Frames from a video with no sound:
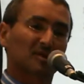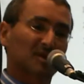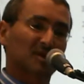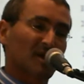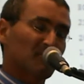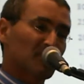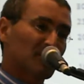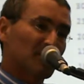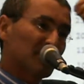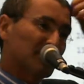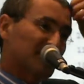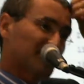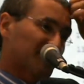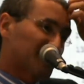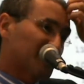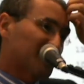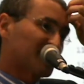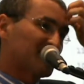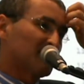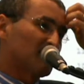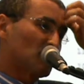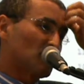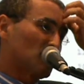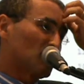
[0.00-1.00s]
Japanese
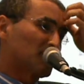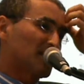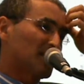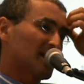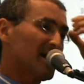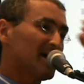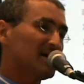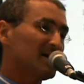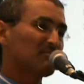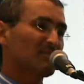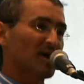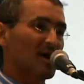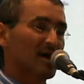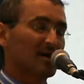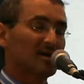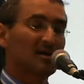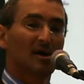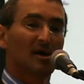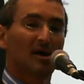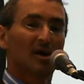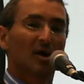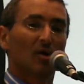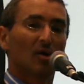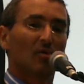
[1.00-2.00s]
system called
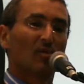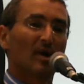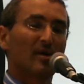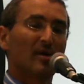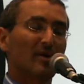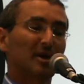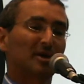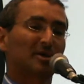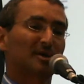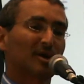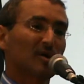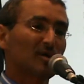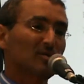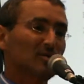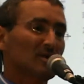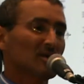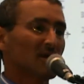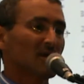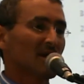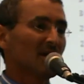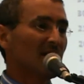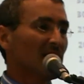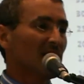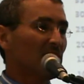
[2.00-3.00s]
Kanban, when we
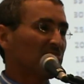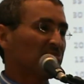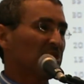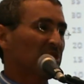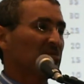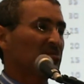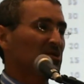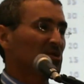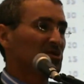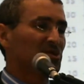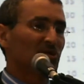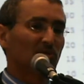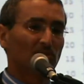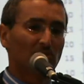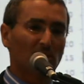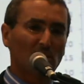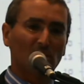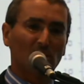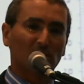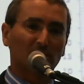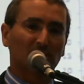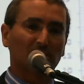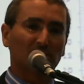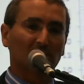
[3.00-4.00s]
don't allow people to
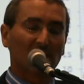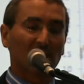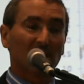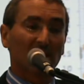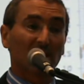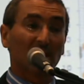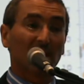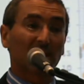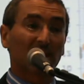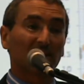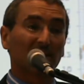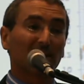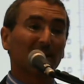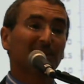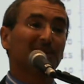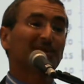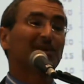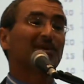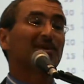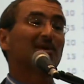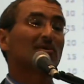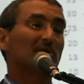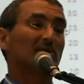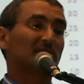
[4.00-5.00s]
work
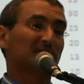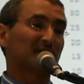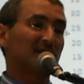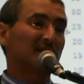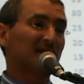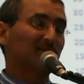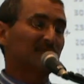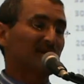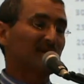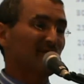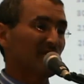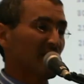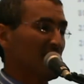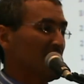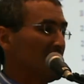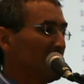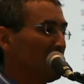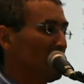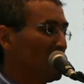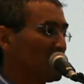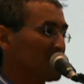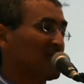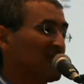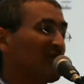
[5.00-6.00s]
unless there are teams
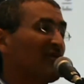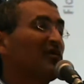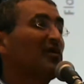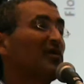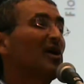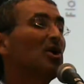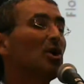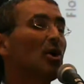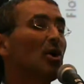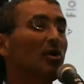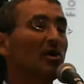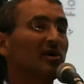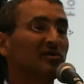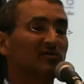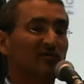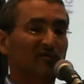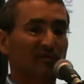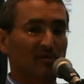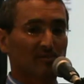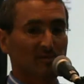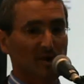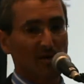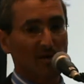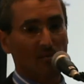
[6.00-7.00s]
available to follow on
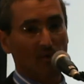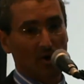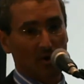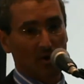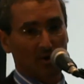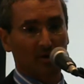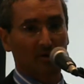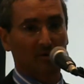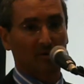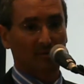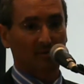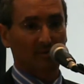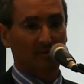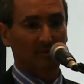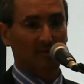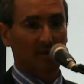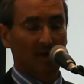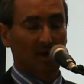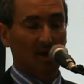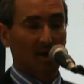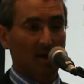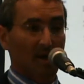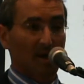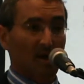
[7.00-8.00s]
from their work.
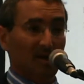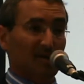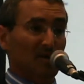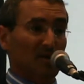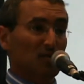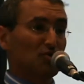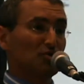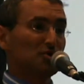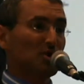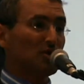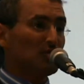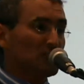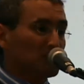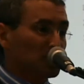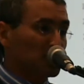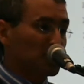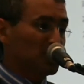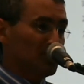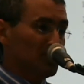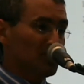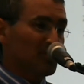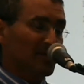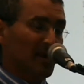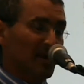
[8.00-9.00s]
So you don't
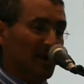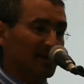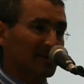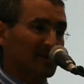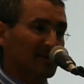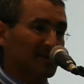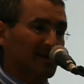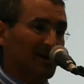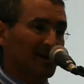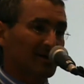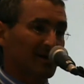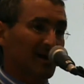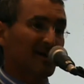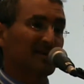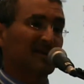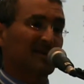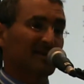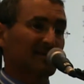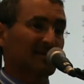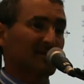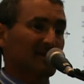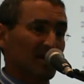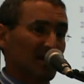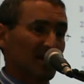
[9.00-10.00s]
do things
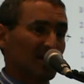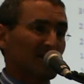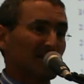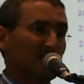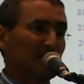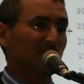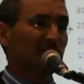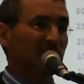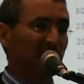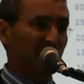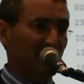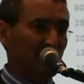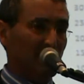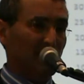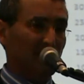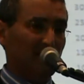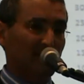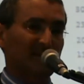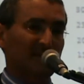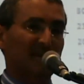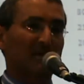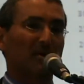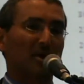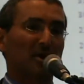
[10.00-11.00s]
unless it's useful,
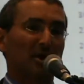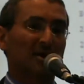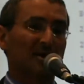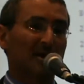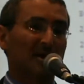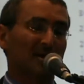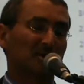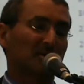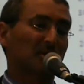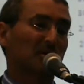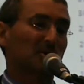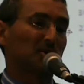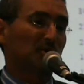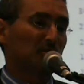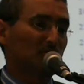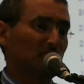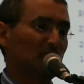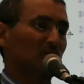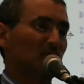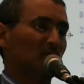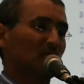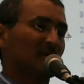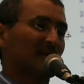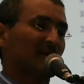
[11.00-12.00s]
unless somebody can actually
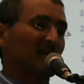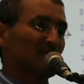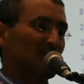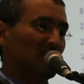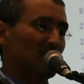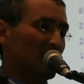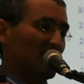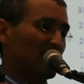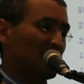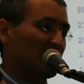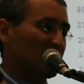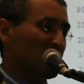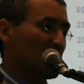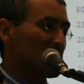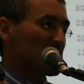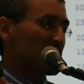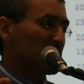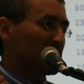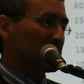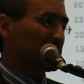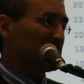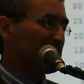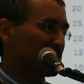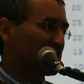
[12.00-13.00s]
do something with the
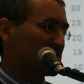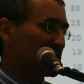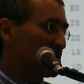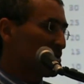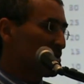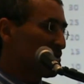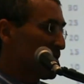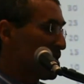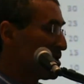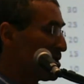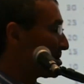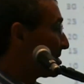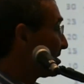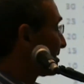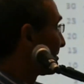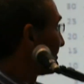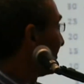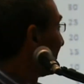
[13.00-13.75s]
products you generate.